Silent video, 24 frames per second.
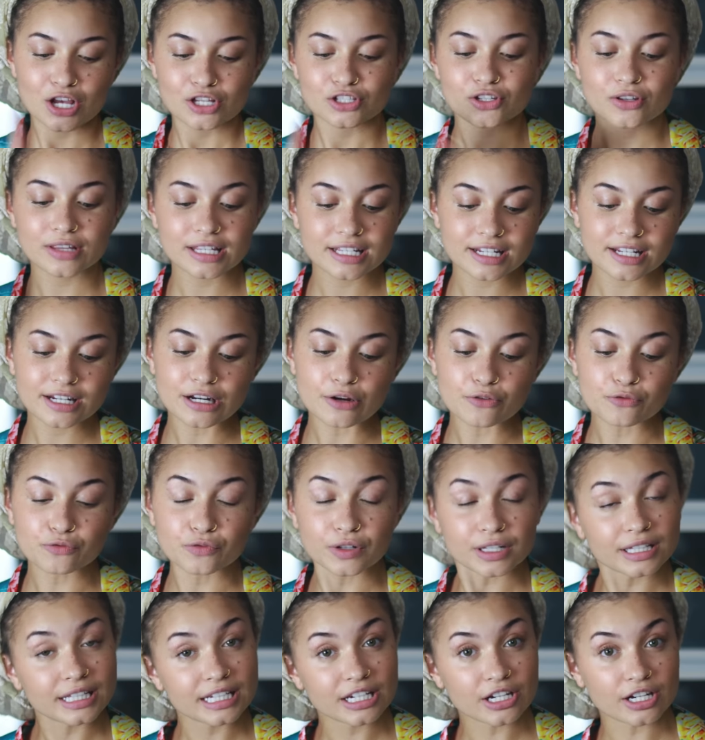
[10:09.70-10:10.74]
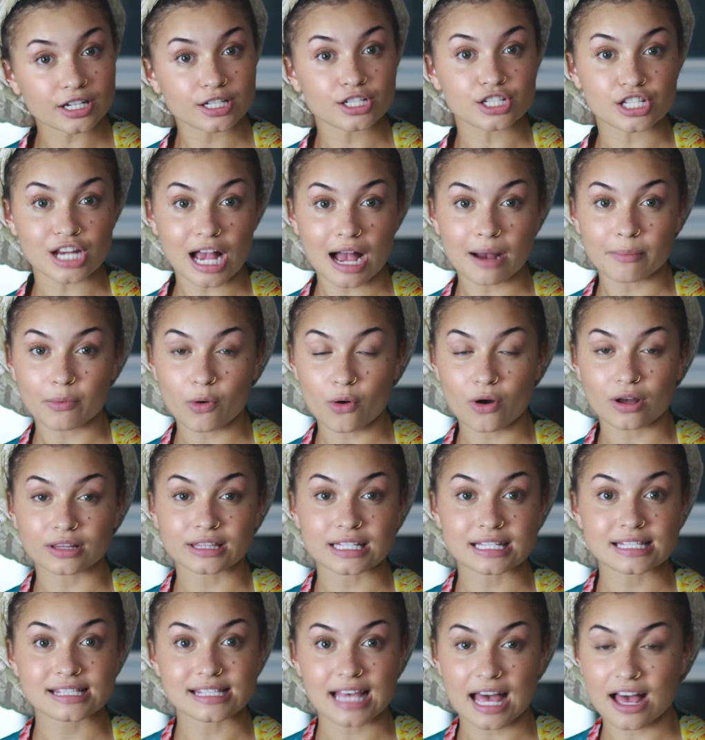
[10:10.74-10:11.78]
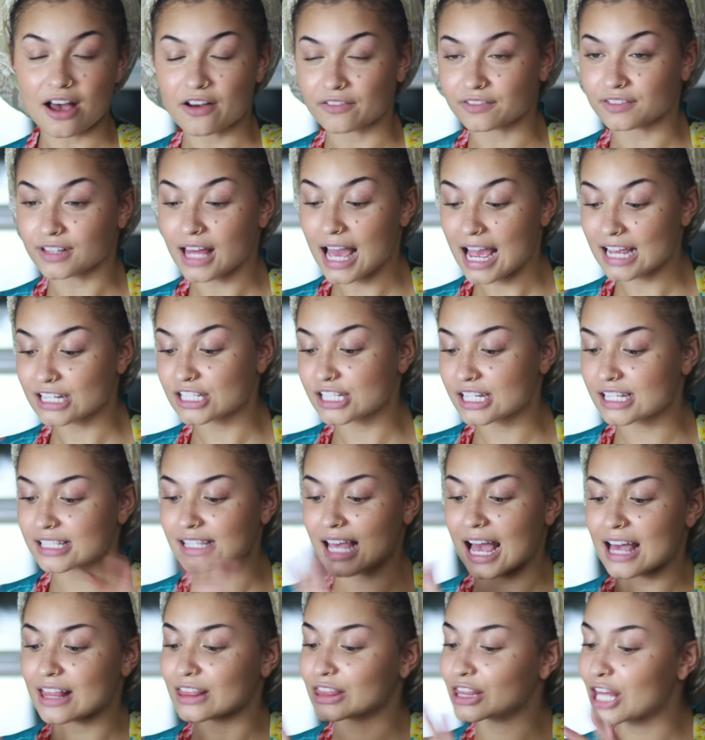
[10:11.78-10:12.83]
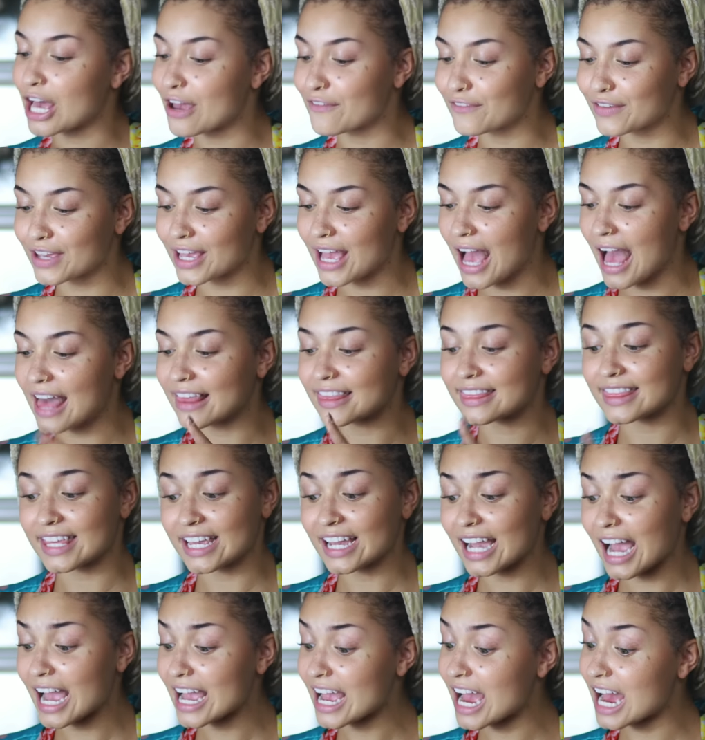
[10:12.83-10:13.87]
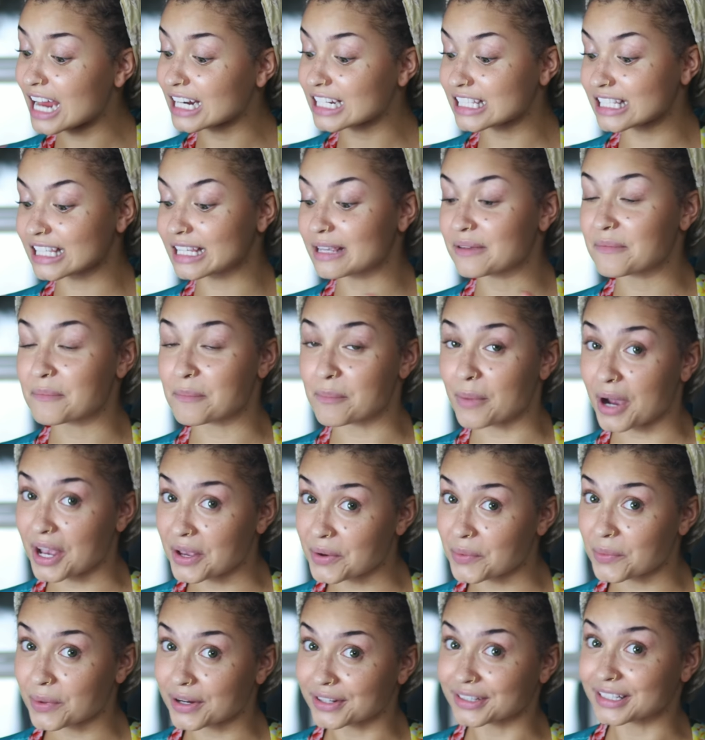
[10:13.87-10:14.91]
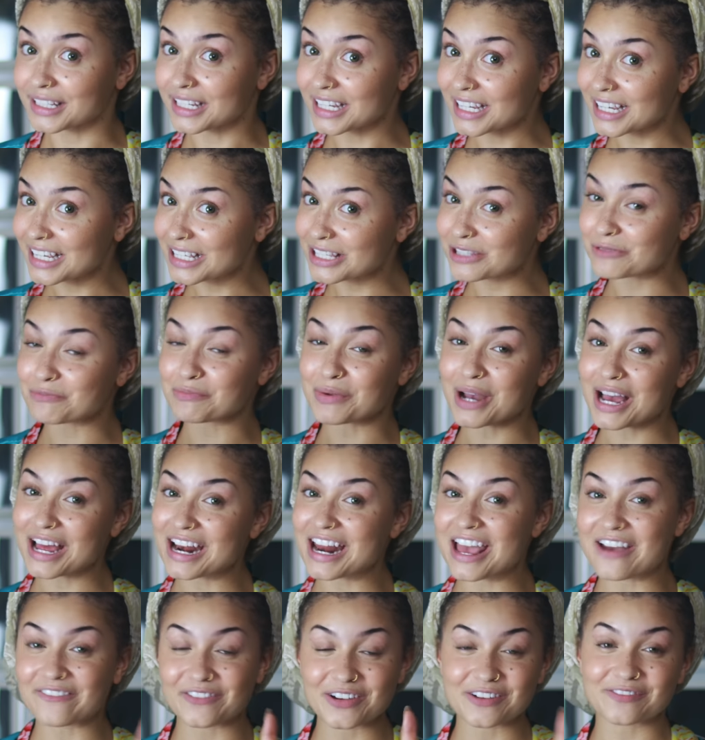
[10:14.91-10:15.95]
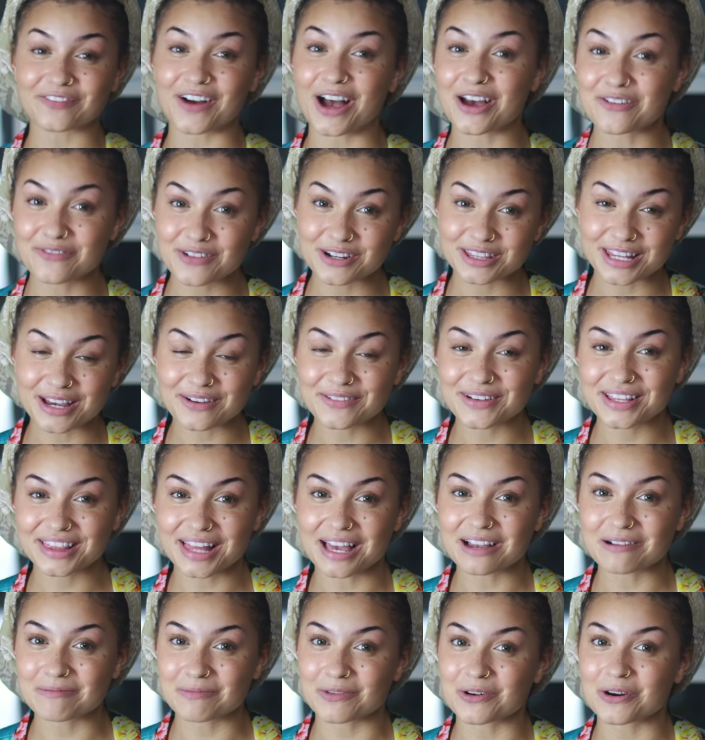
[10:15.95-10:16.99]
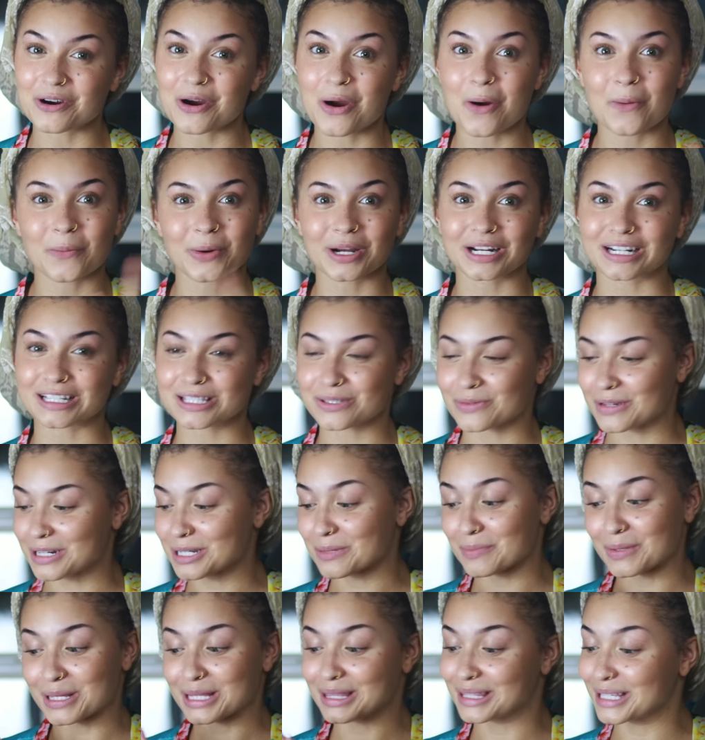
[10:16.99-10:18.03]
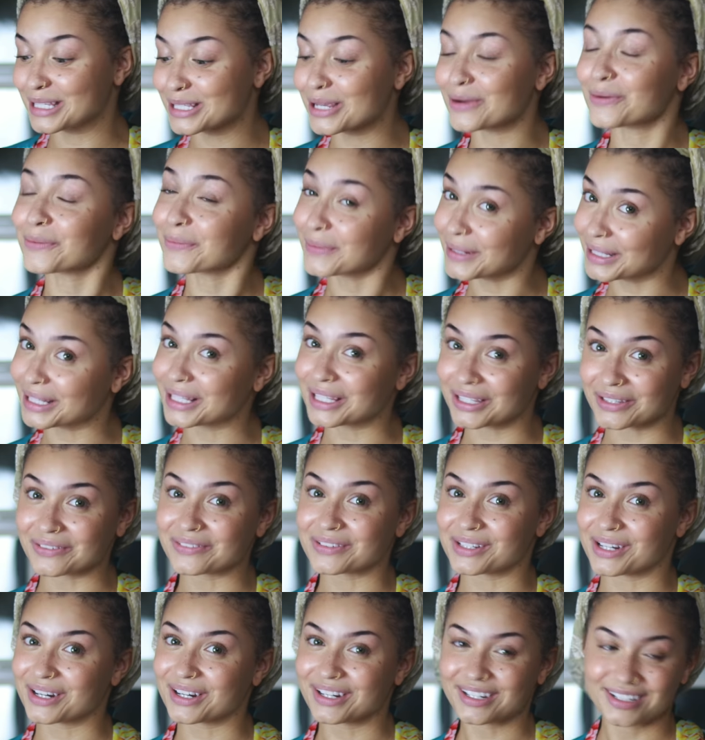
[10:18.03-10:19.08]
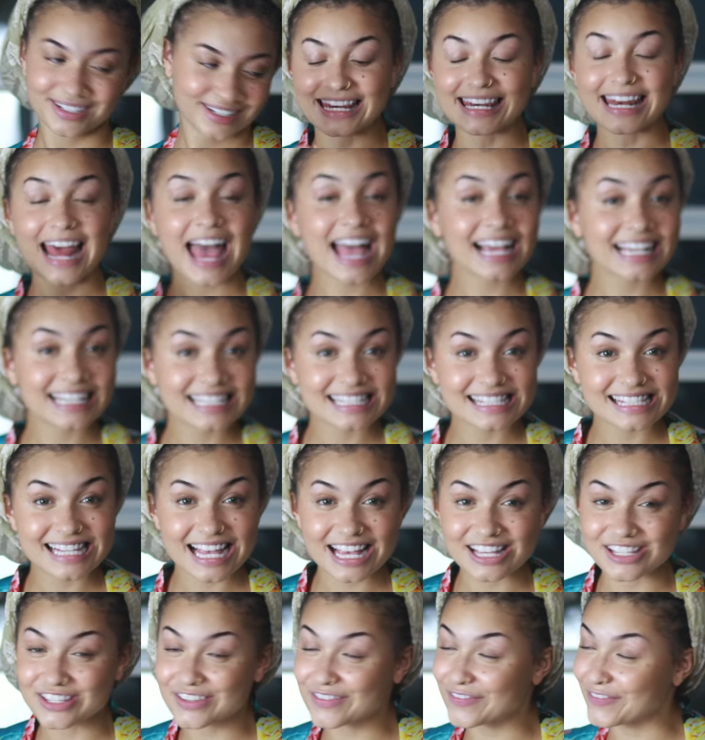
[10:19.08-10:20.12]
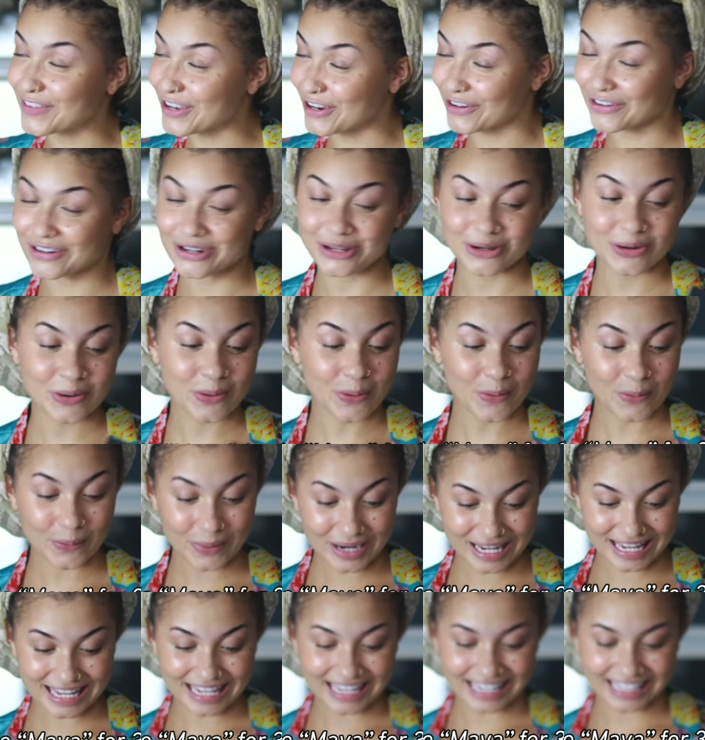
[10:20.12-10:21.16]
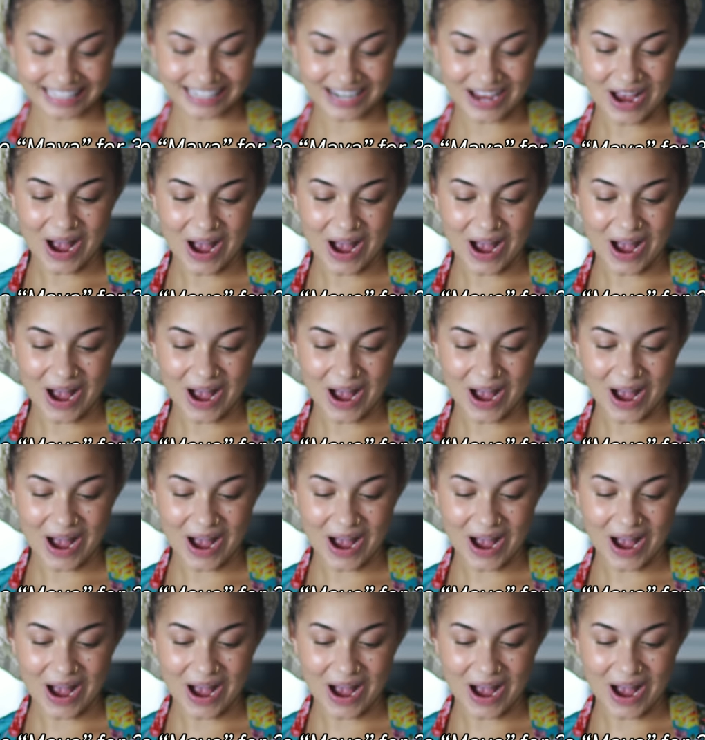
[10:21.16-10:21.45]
So they did a really good job on this set of lashes. I love it. I think I honestly might wear these, but if we find one that we like more, we're gonna switch. But these are really cute, y'all. Next is Fury Queen.